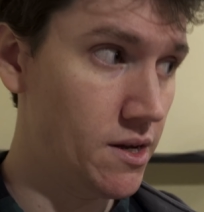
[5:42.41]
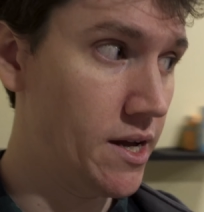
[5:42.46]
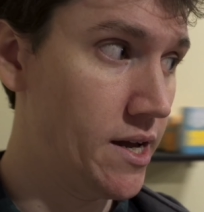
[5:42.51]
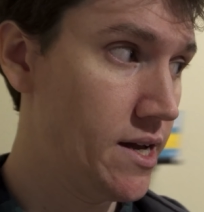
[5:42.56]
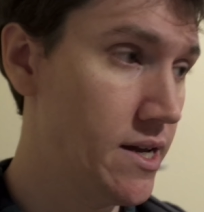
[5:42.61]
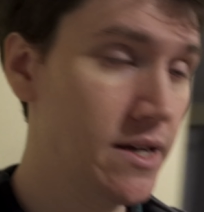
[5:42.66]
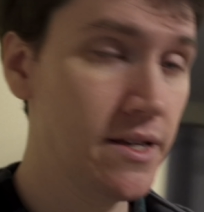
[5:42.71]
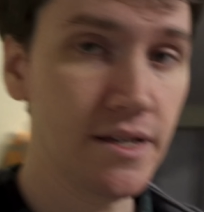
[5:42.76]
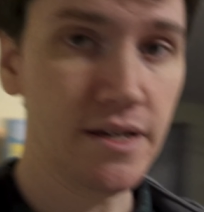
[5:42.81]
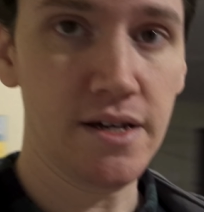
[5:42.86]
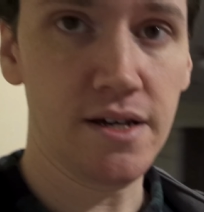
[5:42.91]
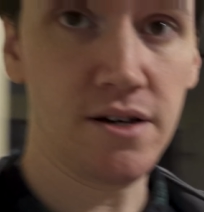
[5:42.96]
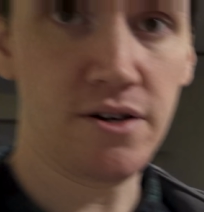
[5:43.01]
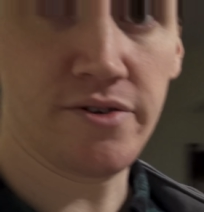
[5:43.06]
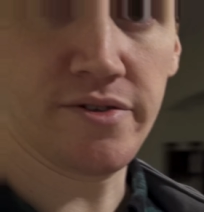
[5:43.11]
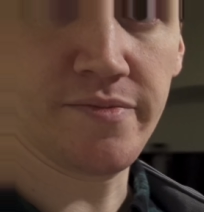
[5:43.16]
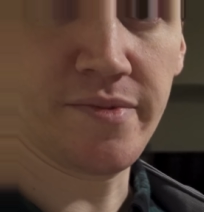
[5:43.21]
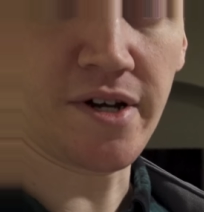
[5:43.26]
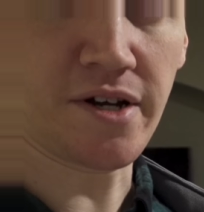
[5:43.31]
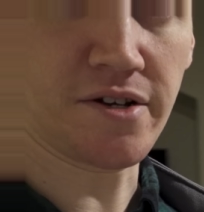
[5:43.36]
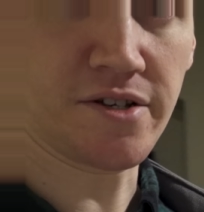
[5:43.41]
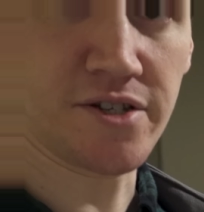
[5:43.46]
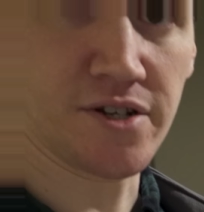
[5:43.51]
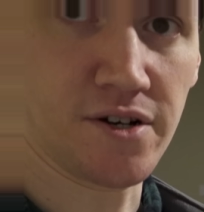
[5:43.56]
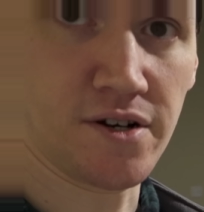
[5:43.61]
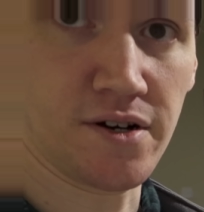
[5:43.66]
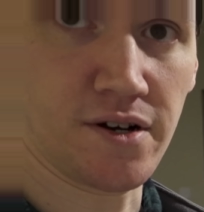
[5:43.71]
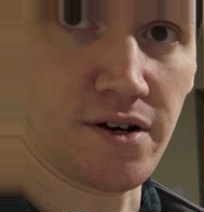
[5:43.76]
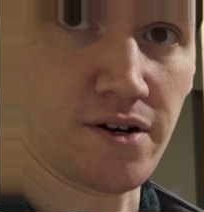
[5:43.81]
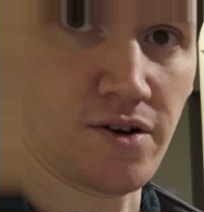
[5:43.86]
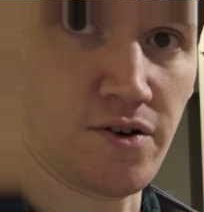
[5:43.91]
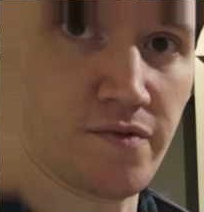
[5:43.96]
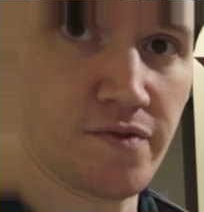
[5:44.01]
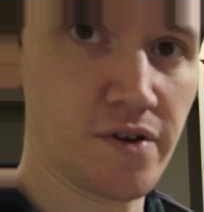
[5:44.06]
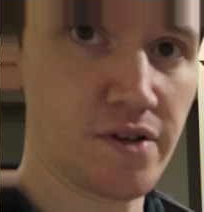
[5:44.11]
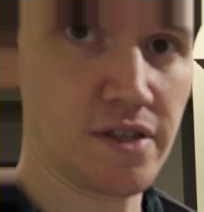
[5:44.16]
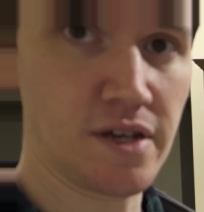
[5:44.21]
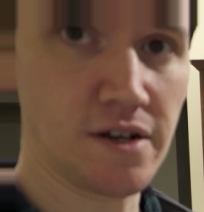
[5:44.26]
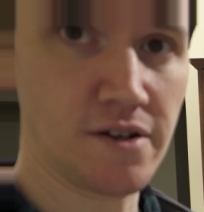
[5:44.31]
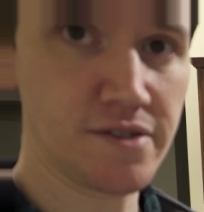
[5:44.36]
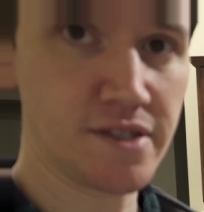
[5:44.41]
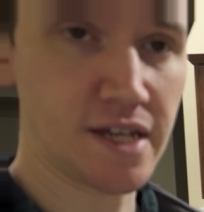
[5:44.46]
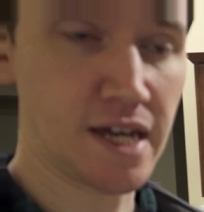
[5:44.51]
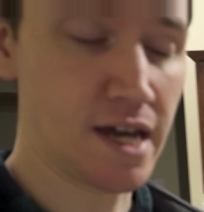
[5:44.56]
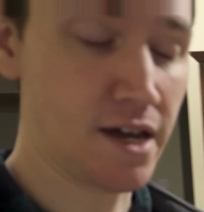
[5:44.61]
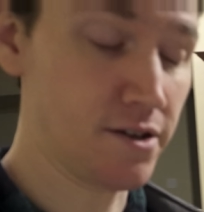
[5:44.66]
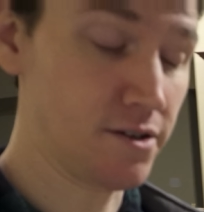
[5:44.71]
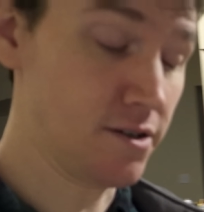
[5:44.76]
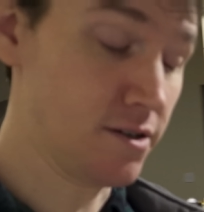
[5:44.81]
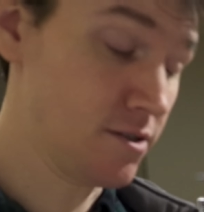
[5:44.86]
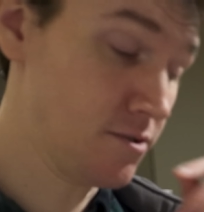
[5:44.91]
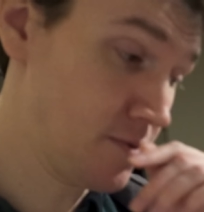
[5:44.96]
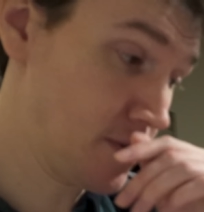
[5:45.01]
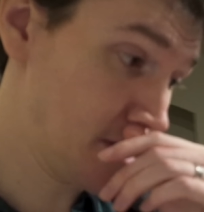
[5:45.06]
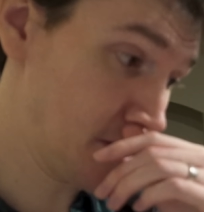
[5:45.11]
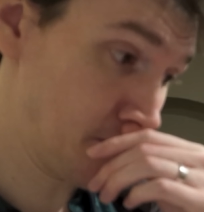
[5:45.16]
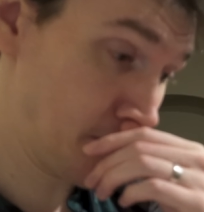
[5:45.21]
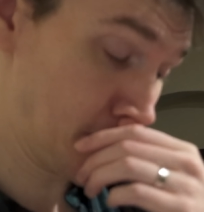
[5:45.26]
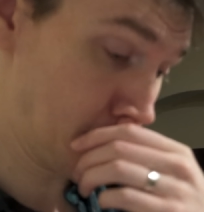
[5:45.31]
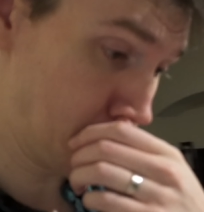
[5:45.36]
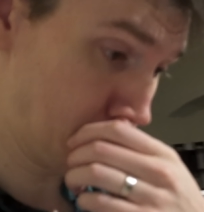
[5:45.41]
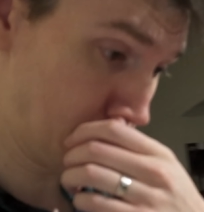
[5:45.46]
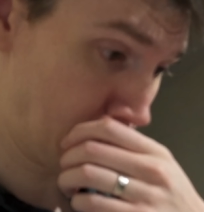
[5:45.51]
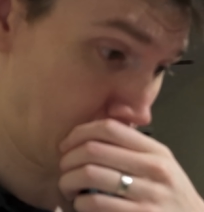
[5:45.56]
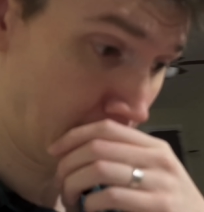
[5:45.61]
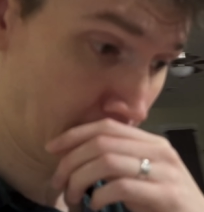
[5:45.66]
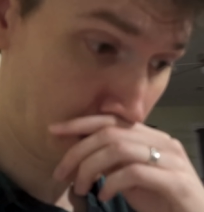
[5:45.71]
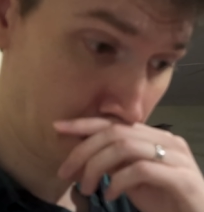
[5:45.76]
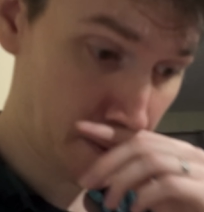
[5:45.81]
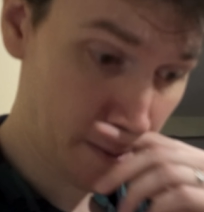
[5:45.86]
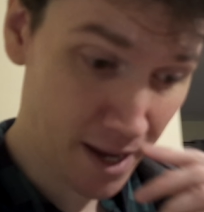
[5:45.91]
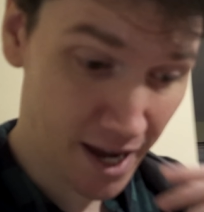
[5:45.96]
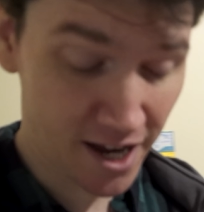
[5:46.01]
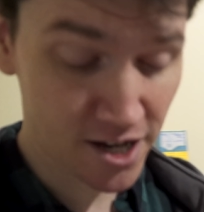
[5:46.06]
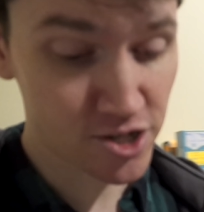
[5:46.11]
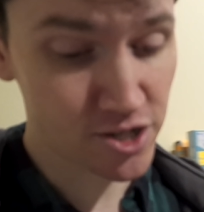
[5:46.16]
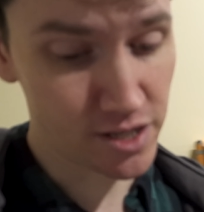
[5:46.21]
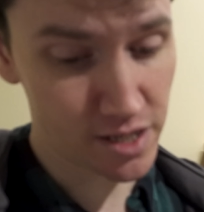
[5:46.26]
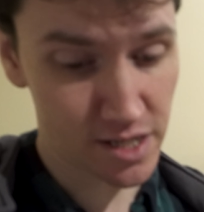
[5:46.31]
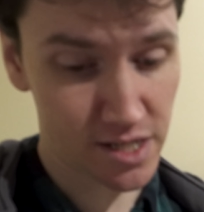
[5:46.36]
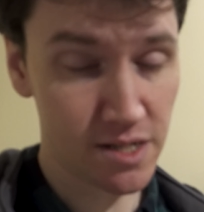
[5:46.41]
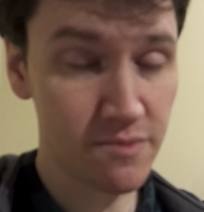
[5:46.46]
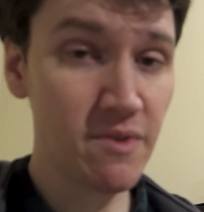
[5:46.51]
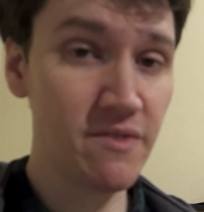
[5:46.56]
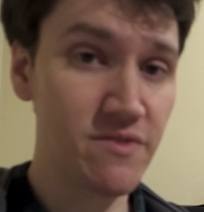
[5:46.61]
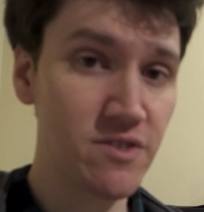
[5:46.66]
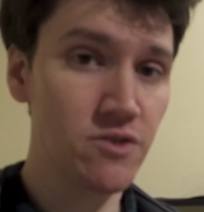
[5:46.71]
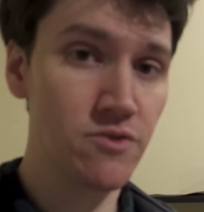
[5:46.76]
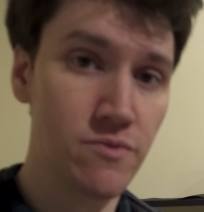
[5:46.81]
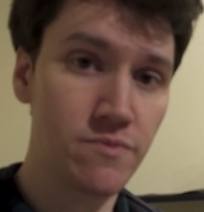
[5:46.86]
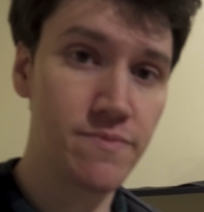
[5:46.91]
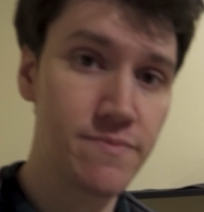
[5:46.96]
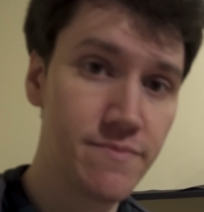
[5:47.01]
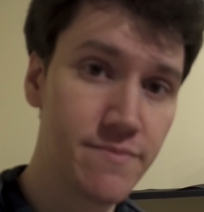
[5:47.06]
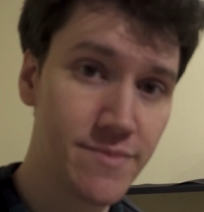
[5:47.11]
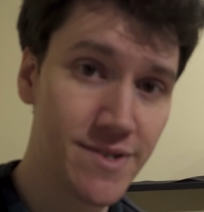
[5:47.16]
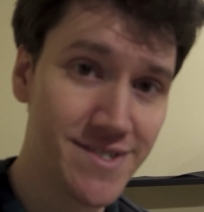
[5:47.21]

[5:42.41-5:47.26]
and uh, all the mugs are over there on the counter. And the reason we did that, actually, some of you,